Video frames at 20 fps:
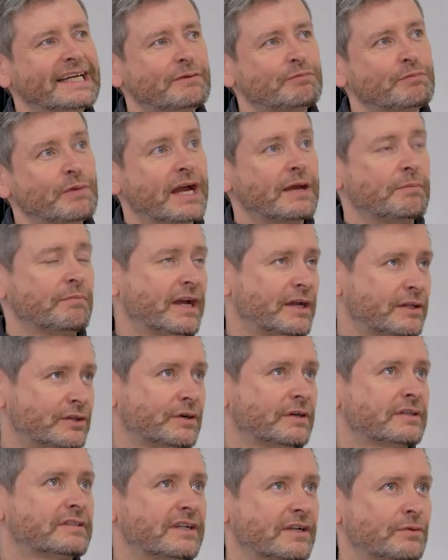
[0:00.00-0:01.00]
my
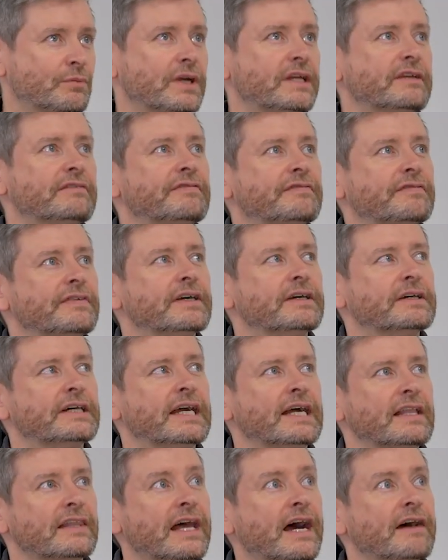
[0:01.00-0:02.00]
daughter and wife
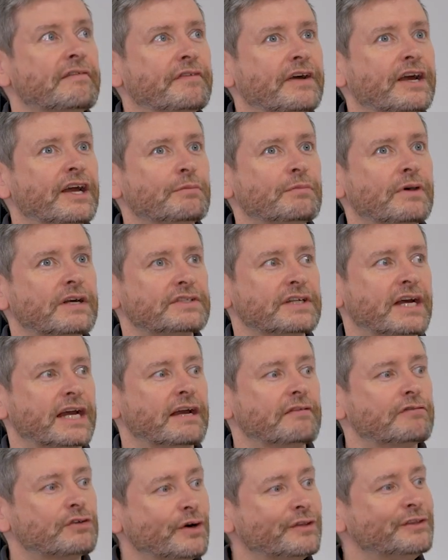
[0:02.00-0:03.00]
laugh at how much I
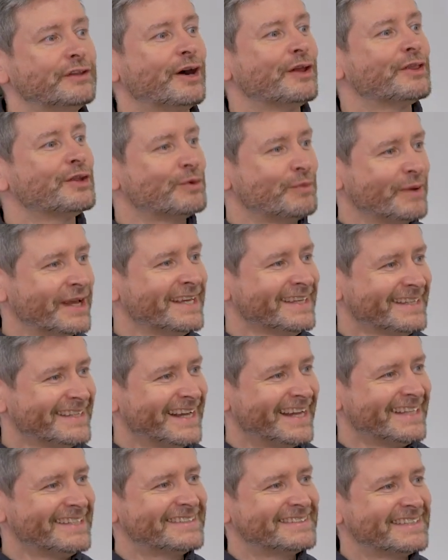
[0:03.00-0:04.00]
have gone the other way
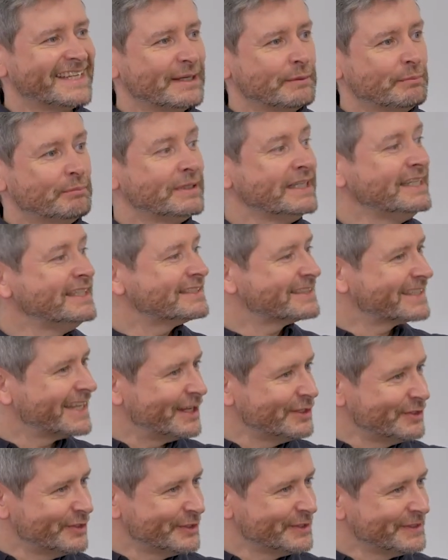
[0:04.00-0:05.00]
and say, please,
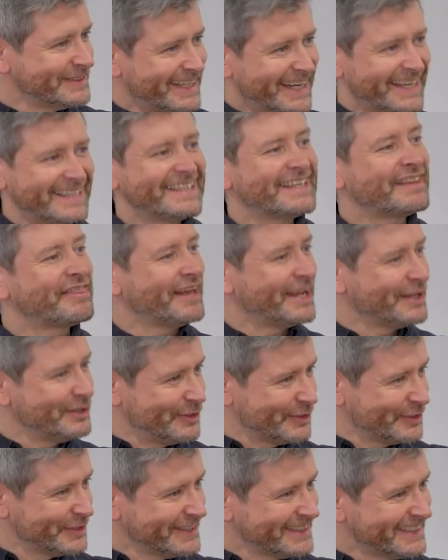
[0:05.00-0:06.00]
can you, and
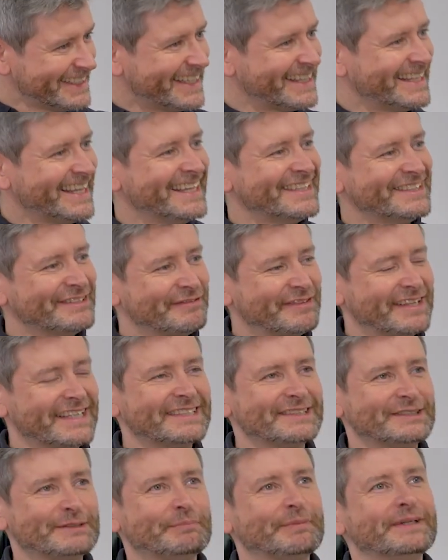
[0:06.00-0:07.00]
thank you at the end of
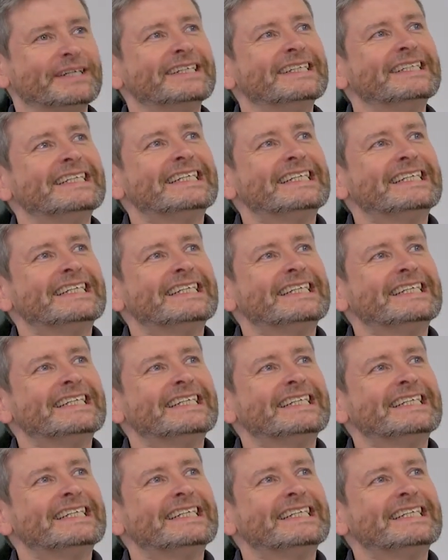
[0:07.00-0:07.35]
things. But